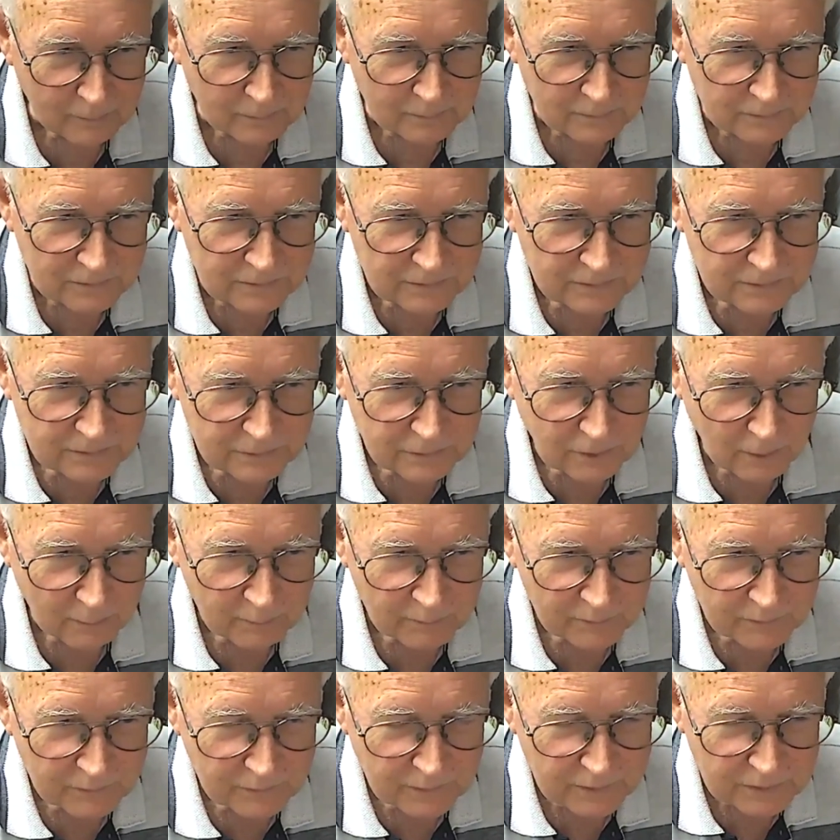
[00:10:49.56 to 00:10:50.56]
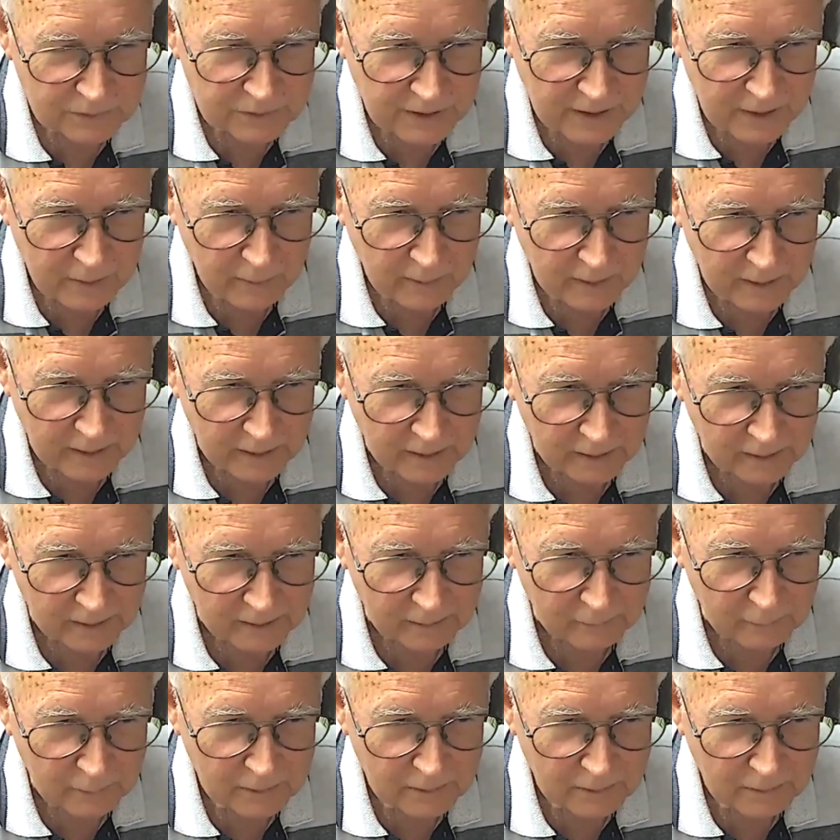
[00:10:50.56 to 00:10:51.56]
Stop the sharing.
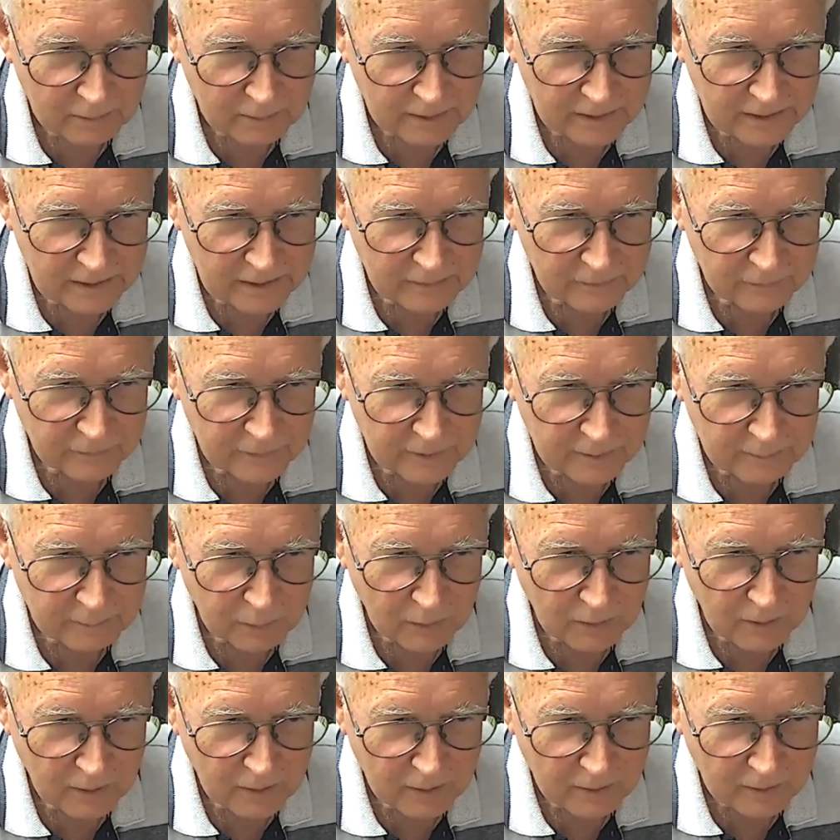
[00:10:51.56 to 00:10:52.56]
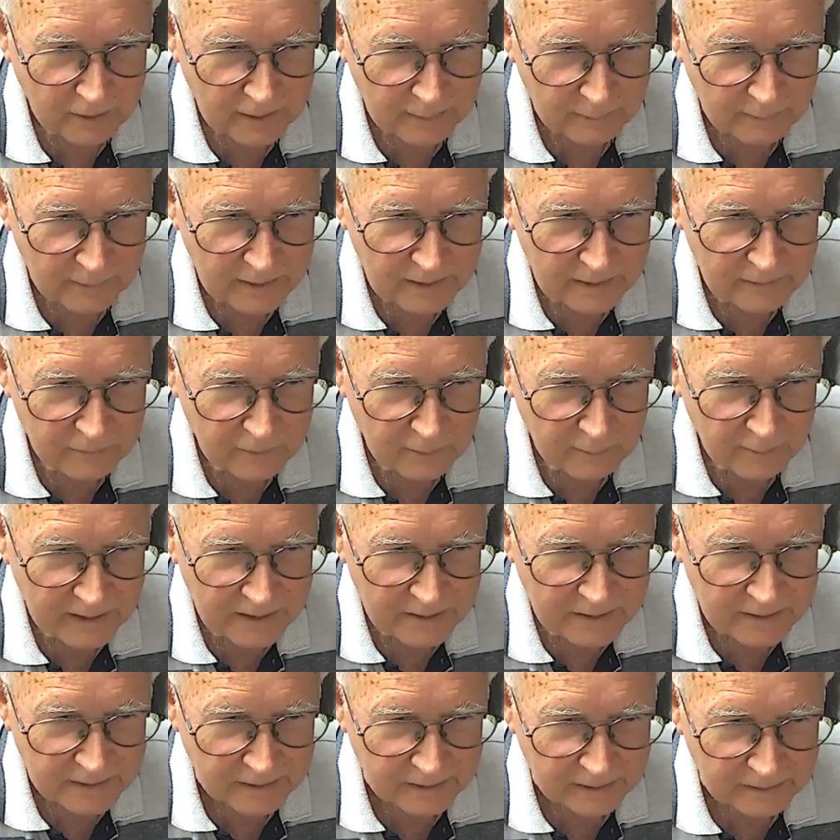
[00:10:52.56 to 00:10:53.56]
We'll leave the program, leave the
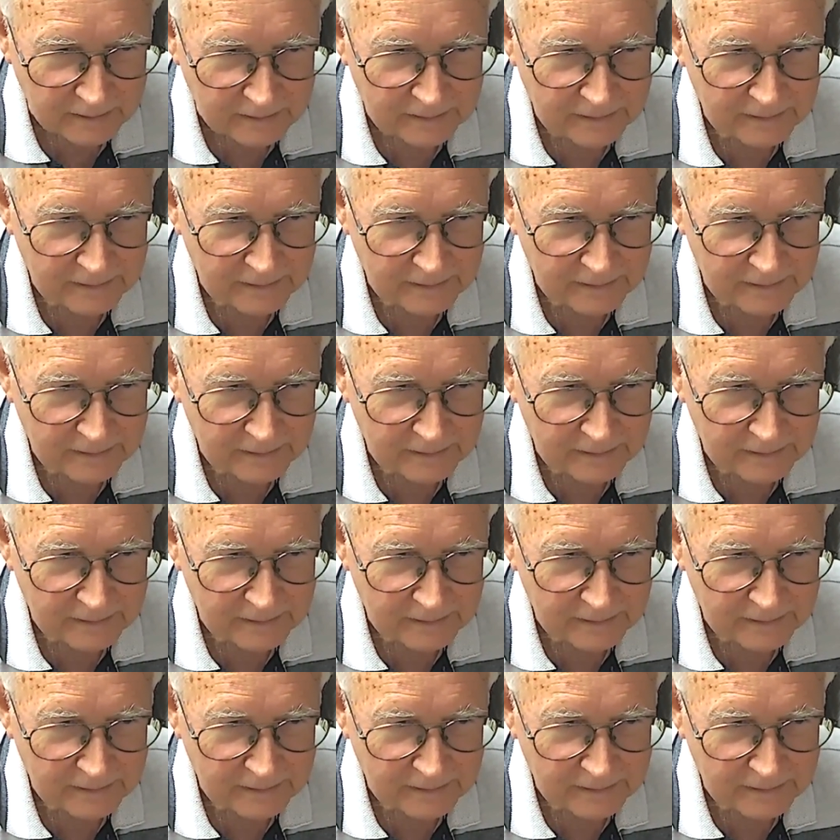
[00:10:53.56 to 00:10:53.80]
meeting.